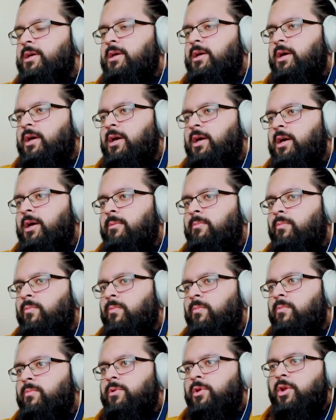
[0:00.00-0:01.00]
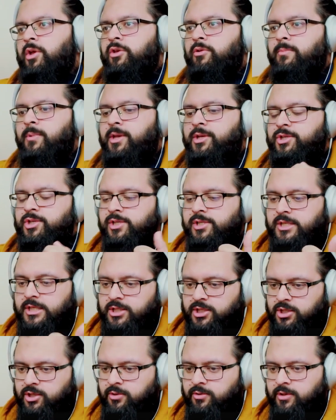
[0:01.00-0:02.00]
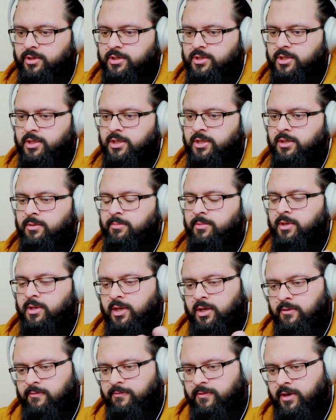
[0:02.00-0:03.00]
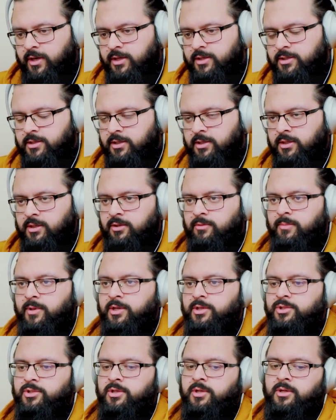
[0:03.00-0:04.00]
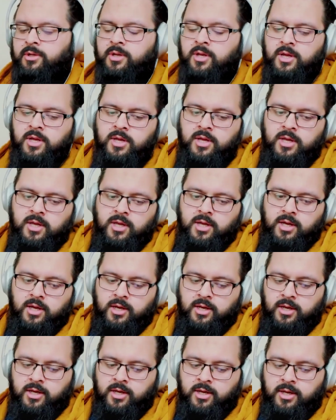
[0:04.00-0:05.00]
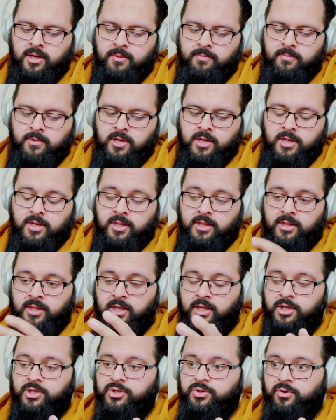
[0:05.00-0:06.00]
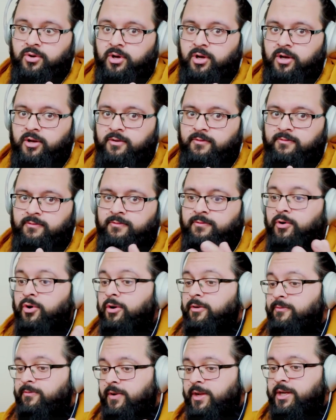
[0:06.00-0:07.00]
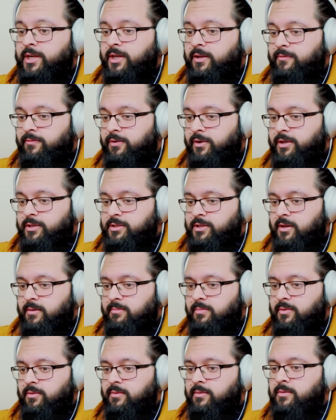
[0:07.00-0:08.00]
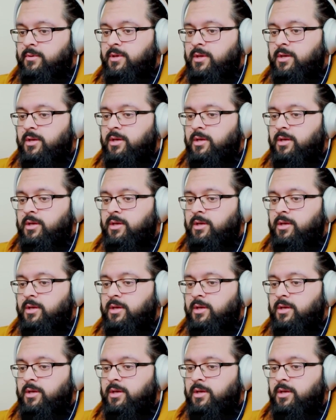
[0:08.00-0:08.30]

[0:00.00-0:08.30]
You mentioned disunity, infighting, you mentioned the issue of foreign funding, for example,